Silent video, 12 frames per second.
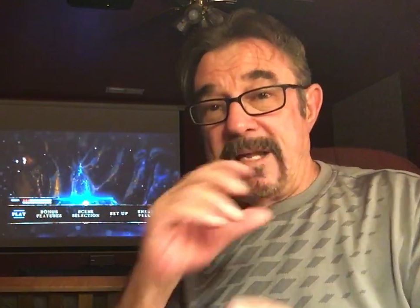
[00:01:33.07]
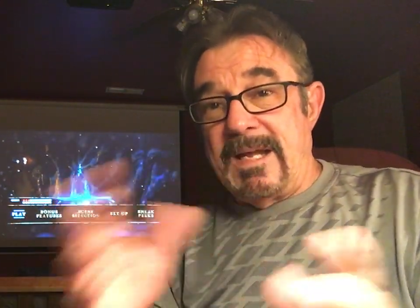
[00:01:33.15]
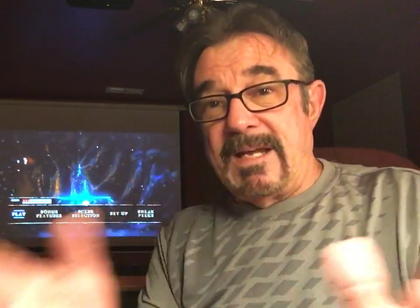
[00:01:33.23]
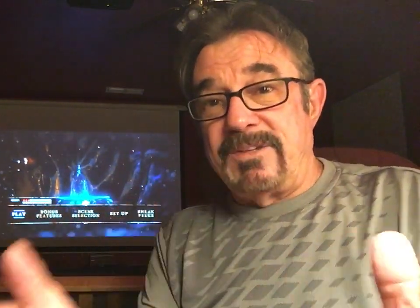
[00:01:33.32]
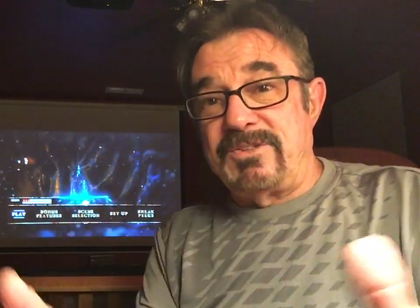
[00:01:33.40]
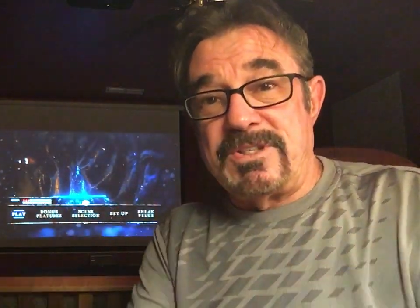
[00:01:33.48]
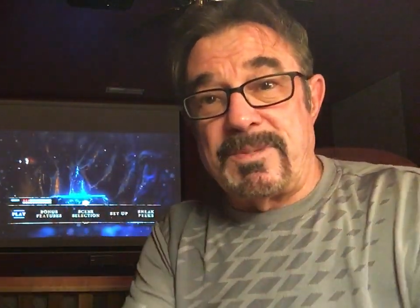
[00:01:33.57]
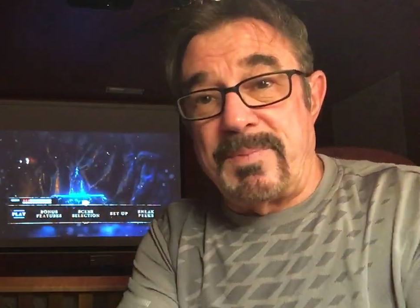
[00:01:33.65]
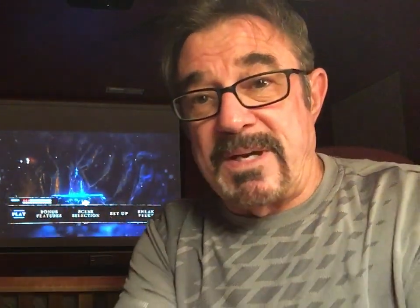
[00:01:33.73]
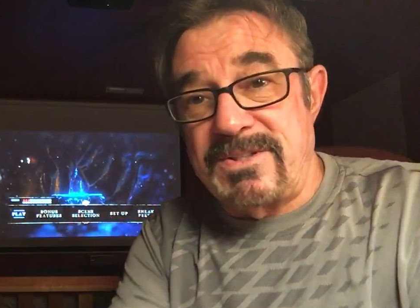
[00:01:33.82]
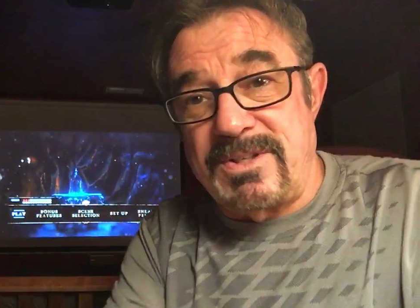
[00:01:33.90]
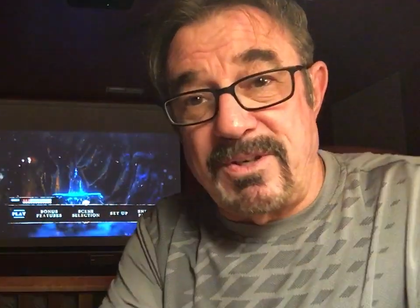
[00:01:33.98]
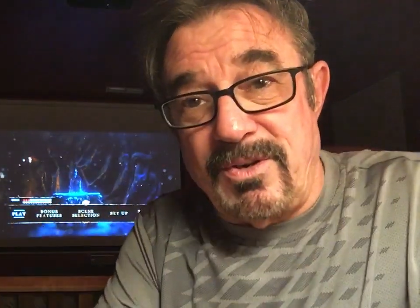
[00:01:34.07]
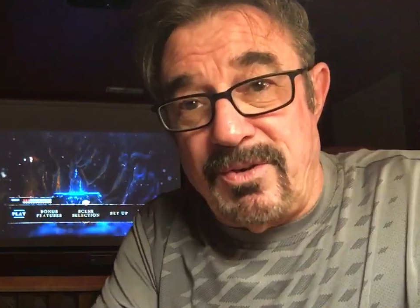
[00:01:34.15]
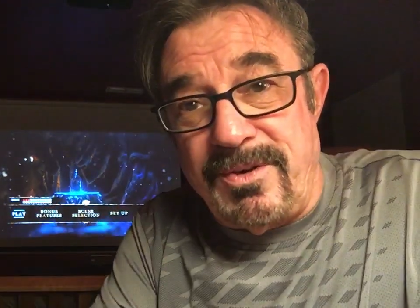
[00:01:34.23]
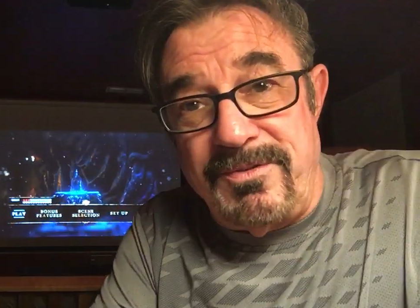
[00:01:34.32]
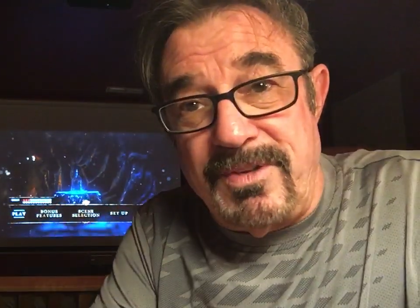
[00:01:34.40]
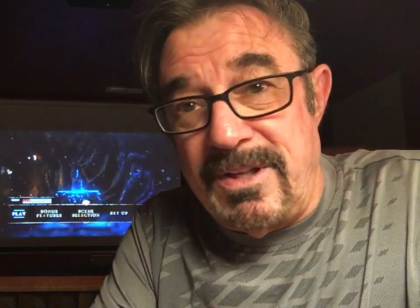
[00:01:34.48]
and she's a peasant girl
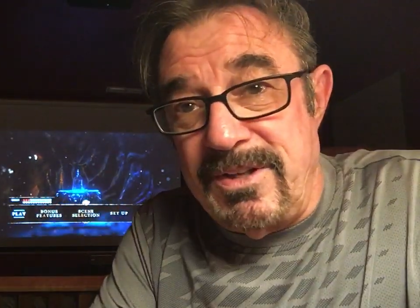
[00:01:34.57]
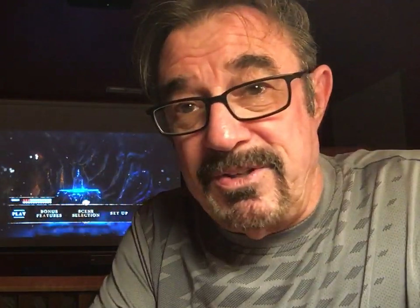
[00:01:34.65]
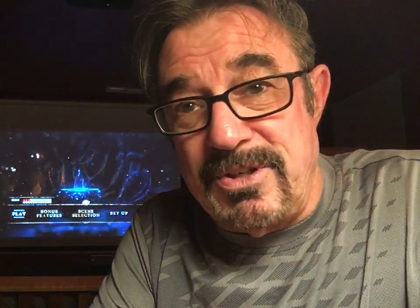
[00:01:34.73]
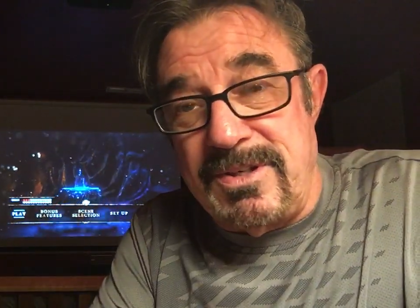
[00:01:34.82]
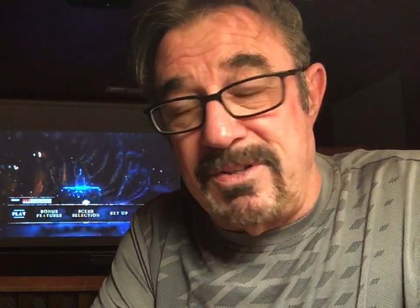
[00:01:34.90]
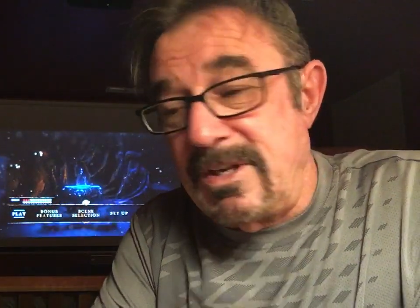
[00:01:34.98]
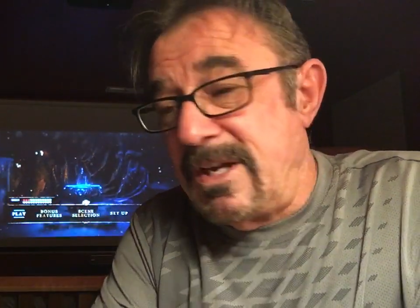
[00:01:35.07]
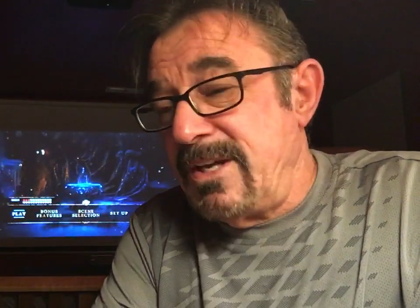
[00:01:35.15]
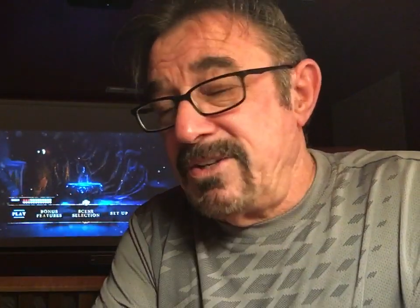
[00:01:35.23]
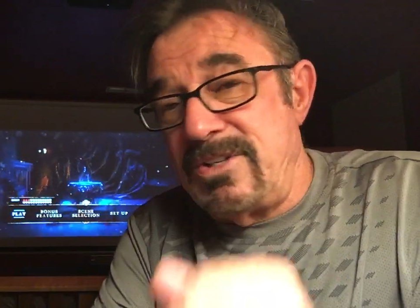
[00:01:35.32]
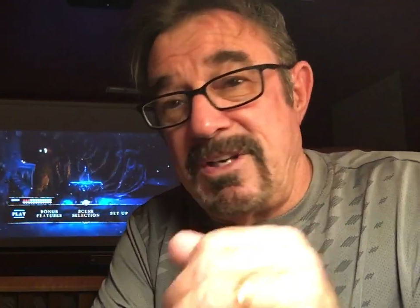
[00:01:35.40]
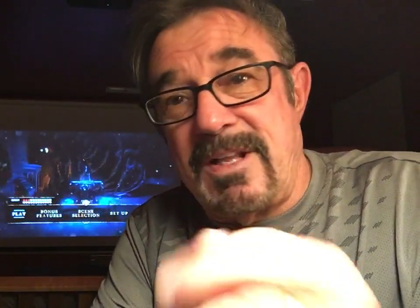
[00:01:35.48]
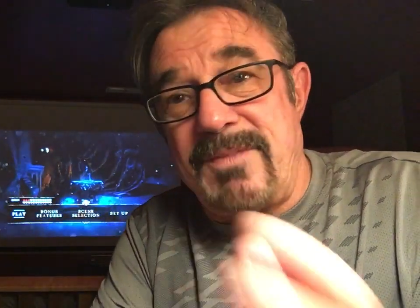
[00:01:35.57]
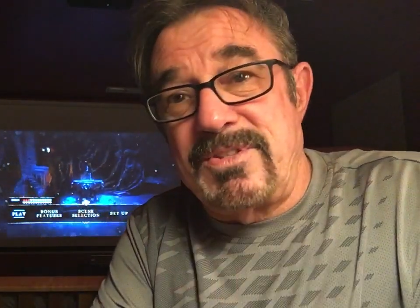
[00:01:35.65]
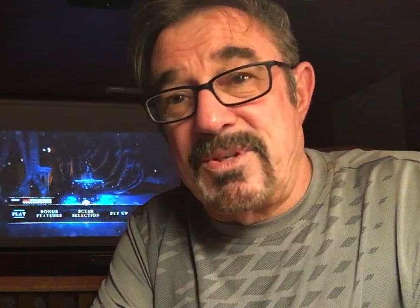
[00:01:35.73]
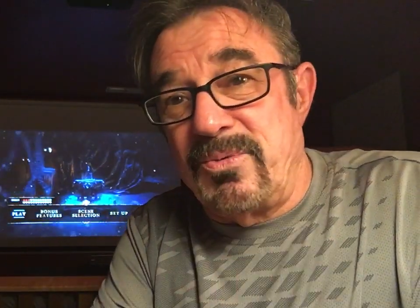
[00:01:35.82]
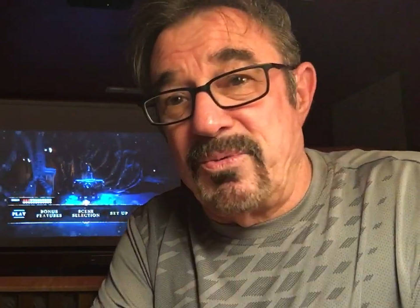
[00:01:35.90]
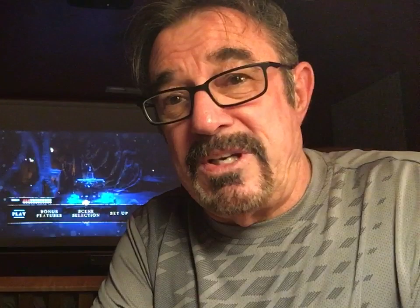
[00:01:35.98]
in a village, and she loves
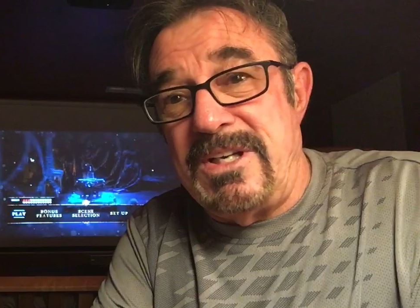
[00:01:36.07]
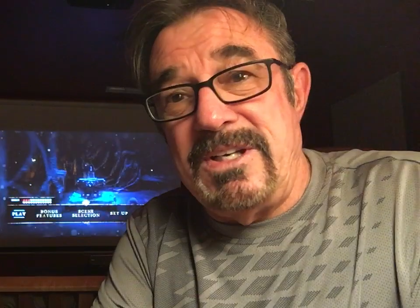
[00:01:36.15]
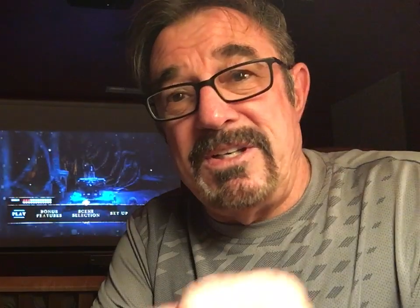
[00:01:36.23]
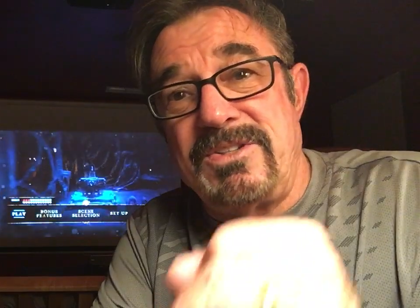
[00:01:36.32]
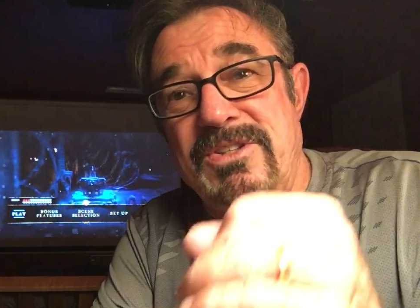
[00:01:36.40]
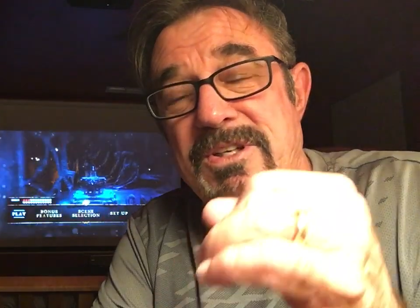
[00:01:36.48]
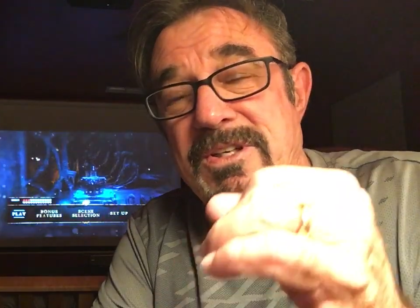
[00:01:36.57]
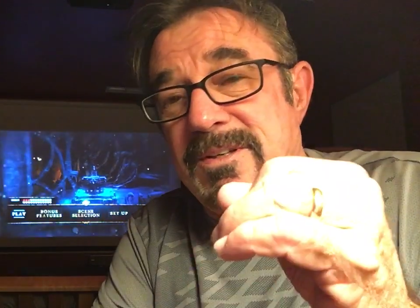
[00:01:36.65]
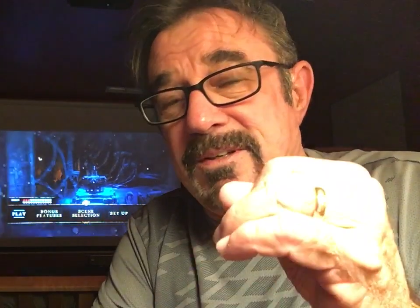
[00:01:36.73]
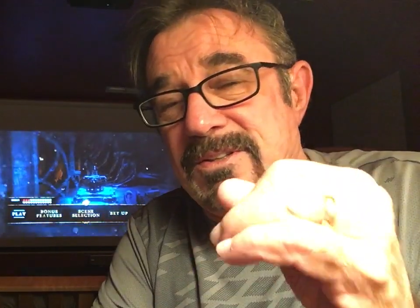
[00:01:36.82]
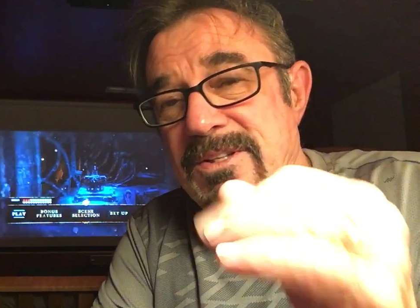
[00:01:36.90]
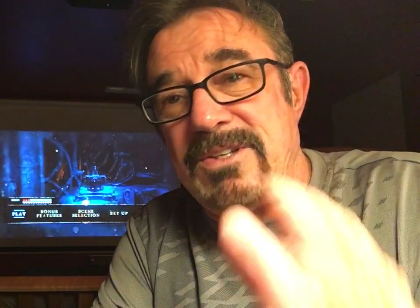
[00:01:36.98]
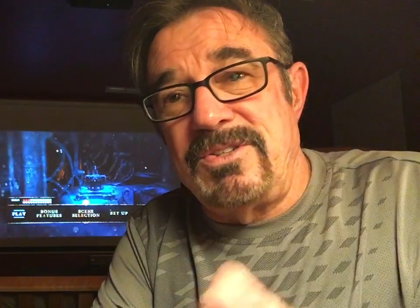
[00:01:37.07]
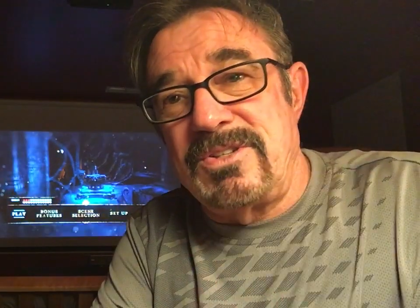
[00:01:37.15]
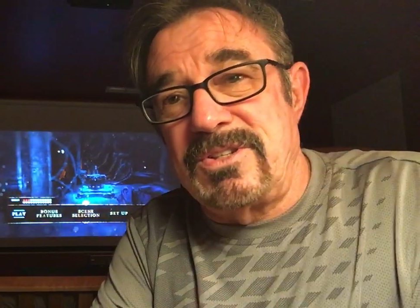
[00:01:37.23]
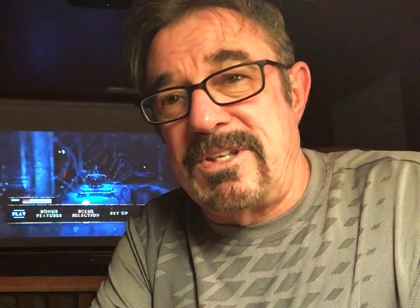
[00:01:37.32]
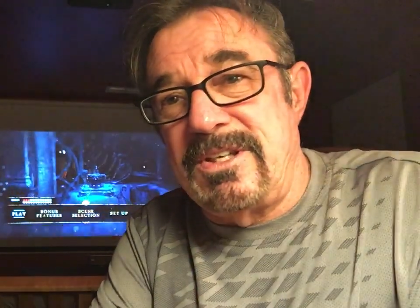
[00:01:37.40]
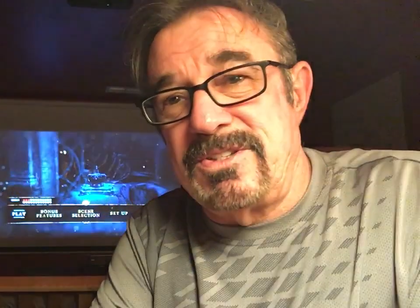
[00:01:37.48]
to read. She
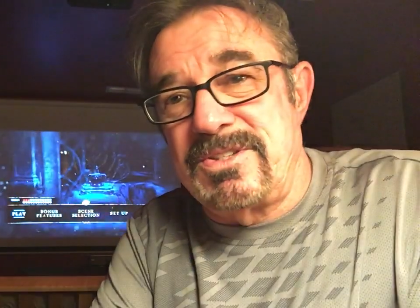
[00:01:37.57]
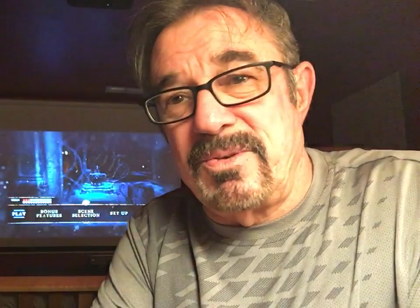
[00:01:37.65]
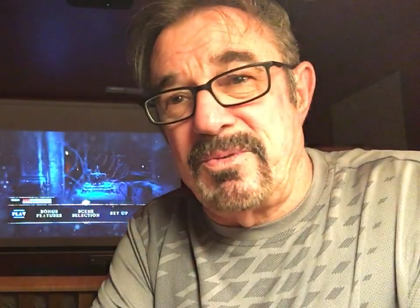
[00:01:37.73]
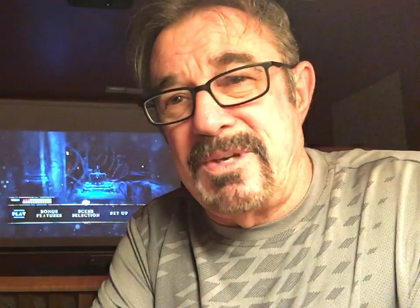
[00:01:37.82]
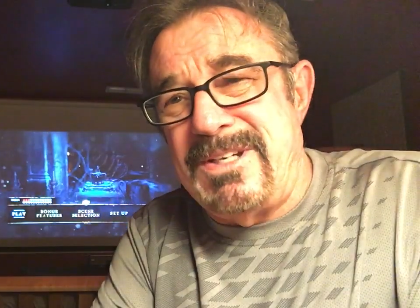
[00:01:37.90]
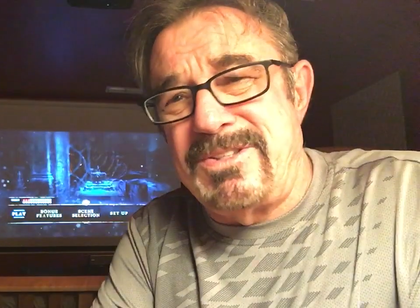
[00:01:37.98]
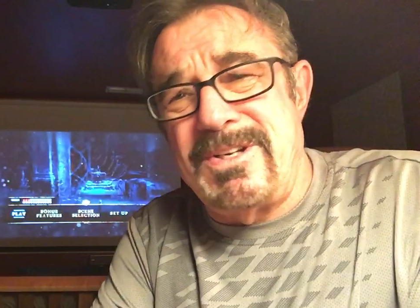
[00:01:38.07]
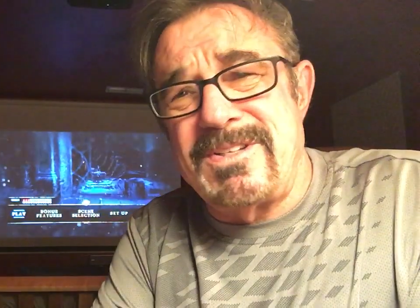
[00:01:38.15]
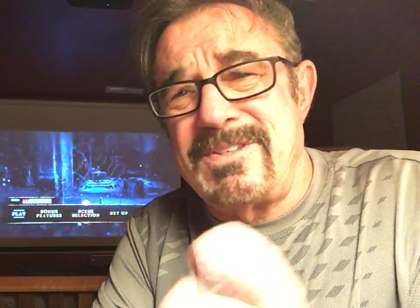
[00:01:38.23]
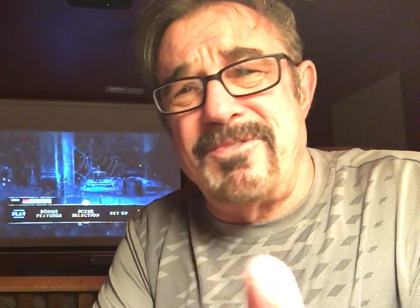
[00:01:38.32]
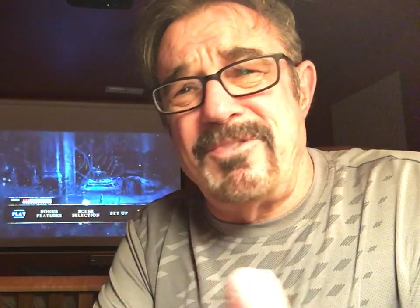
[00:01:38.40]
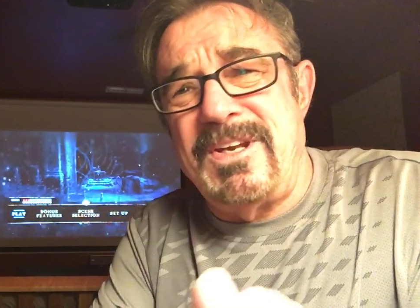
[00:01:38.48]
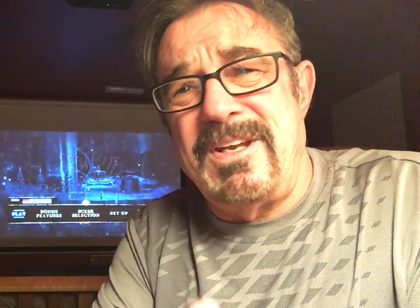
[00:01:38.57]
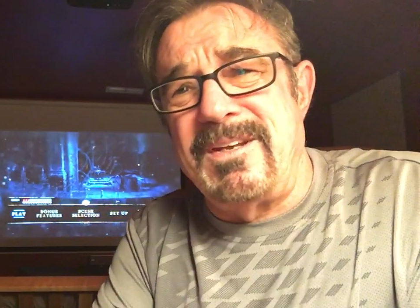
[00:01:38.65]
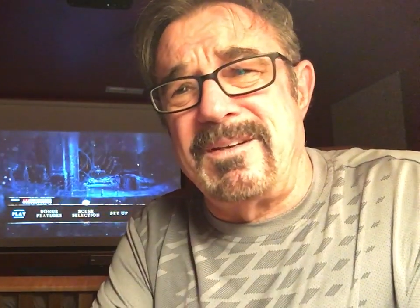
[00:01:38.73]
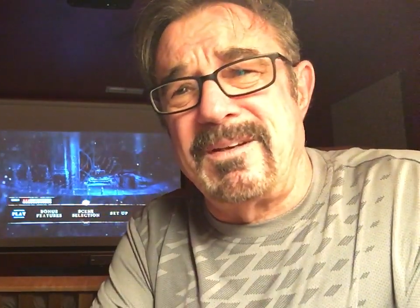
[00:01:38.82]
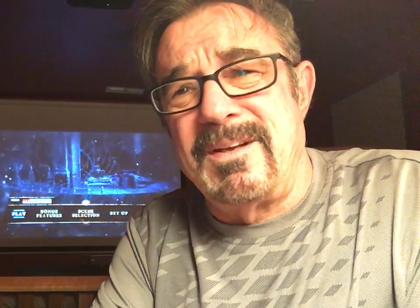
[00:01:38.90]
teaches kids to read. She doesn't fit in.